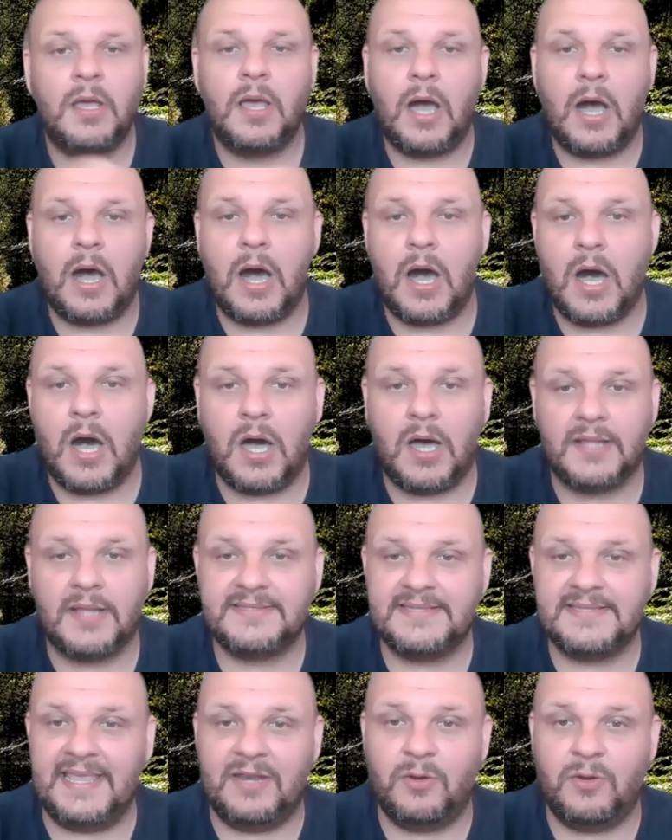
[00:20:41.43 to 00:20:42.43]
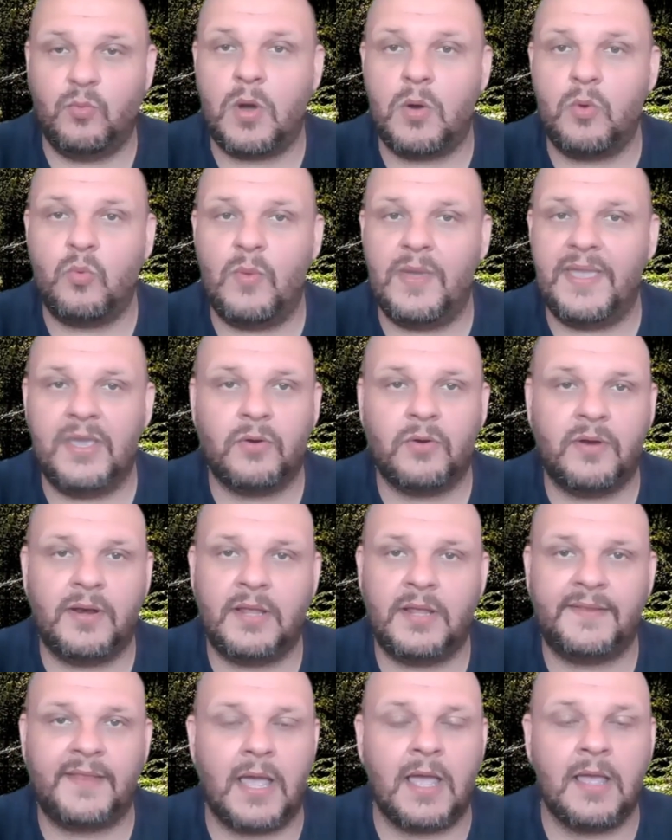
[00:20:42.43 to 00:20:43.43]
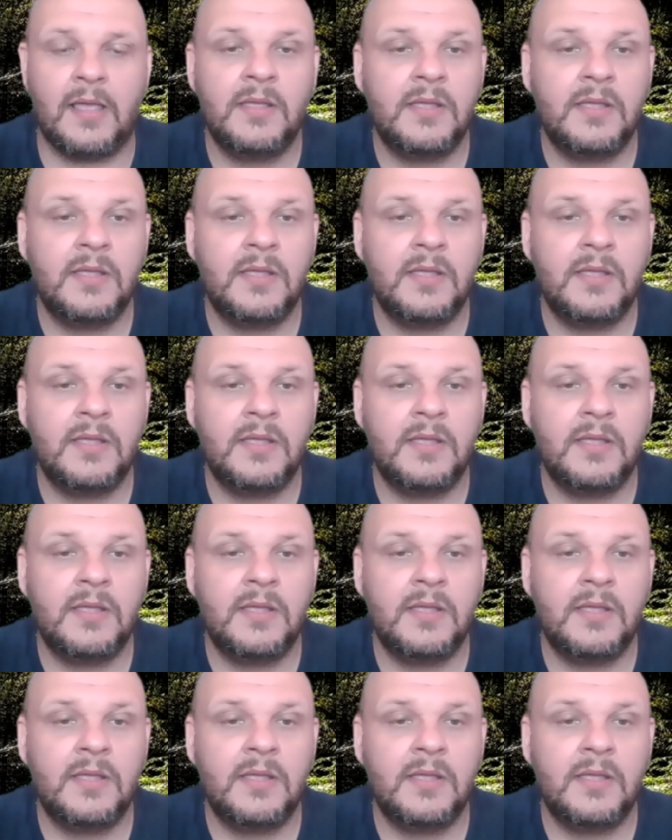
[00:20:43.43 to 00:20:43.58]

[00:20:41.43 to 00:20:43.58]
heart in one way or another.